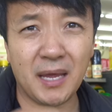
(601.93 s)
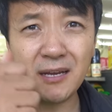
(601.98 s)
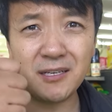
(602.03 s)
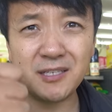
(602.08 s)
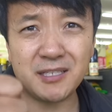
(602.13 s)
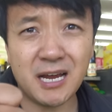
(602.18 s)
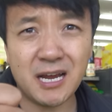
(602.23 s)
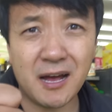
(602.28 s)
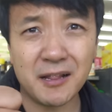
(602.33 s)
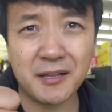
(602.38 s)
Egg
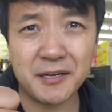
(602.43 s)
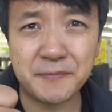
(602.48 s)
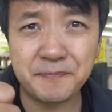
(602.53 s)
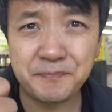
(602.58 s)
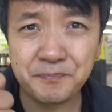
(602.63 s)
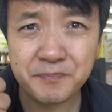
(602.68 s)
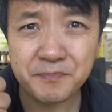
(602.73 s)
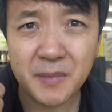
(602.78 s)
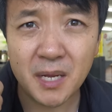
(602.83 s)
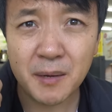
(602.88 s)
salad,
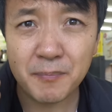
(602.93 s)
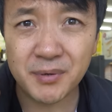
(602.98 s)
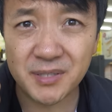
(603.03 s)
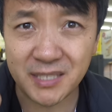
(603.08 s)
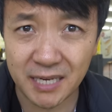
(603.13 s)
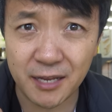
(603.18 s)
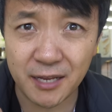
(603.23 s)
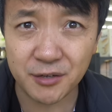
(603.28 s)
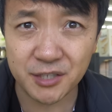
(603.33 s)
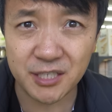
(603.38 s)

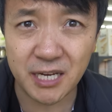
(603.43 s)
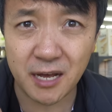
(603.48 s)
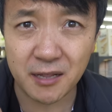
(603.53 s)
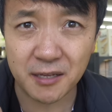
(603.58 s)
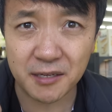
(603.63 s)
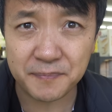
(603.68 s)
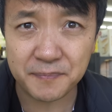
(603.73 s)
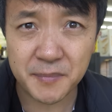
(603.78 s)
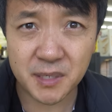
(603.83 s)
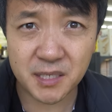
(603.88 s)
potato
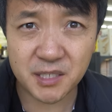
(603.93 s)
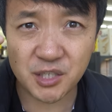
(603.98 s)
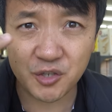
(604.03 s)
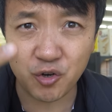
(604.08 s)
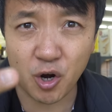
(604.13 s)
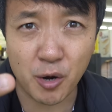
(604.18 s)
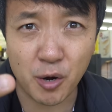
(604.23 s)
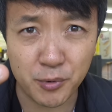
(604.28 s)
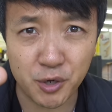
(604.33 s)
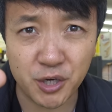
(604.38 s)
salad,
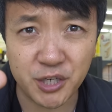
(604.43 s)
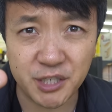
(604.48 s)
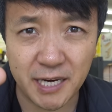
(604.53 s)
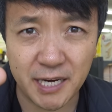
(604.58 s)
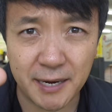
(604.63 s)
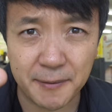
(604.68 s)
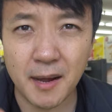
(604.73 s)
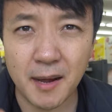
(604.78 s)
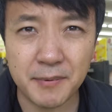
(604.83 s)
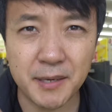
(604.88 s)
strawberry
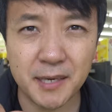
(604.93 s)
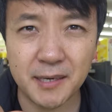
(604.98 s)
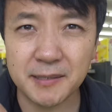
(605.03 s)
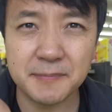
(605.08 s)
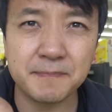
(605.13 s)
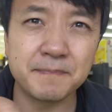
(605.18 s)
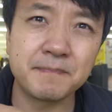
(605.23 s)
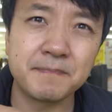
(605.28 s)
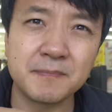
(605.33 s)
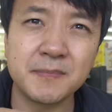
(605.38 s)
jam. I'm gonna
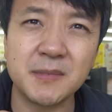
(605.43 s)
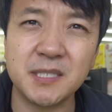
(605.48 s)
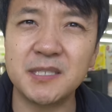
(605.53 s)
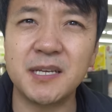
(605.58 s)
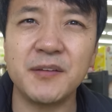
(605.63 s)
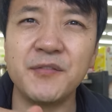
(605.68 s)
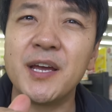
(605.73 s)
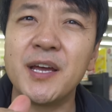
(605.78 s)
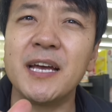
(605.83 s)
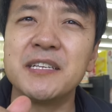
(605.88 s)
just
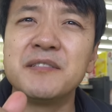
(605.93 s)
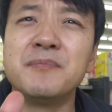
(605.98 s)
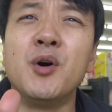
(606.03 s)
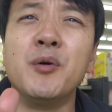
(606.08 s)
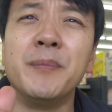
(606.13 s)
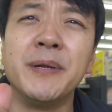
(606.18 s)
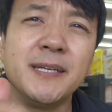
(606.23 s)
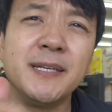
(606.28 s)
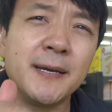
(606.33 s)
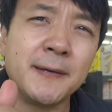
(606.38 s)
give you guys a
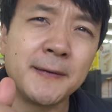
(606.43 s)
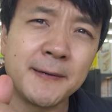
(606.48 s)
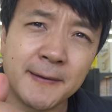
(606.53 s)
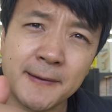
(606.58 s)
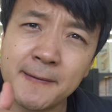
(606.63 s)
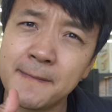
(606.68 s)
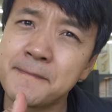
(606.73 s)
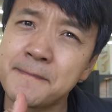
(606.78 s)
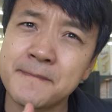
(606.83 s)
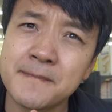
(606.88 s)
moment to
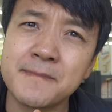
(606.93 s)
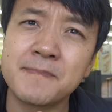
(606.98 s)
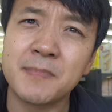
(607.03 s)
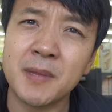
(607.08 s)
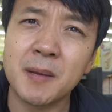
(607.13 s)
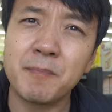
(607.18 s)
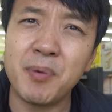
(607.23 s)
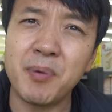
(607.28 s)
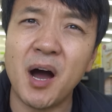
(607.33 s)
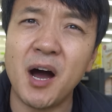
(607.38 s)

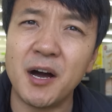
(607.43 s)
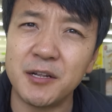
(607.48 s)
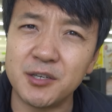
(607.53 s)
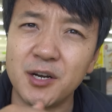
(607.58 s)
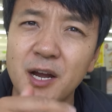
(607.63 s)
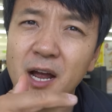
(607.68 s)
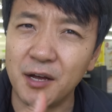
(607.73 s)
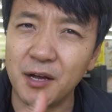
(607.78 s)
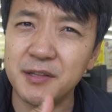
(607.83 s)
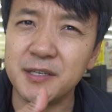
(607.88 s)

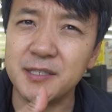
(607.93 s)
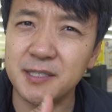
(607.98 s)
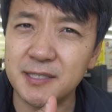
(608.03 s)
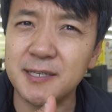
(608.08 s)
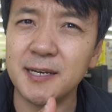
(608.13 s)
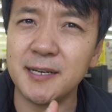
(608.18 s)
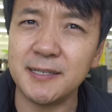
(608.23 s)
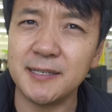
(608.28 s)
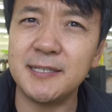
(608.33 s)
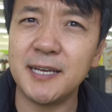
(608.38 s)
ponder how this is
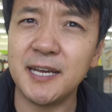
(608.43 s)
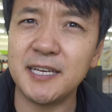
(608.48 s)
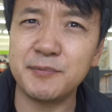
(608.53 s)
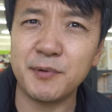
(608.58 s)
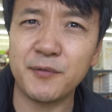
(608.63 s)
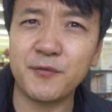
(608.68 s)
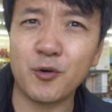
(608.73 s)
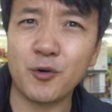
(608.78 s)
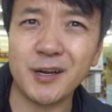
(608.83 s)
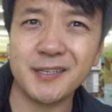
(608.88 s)
gonna taste
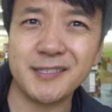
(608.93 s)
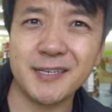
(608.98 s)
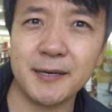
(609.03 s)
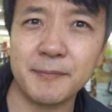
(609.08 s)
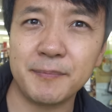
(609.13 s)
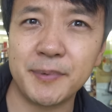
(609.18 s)
before I take a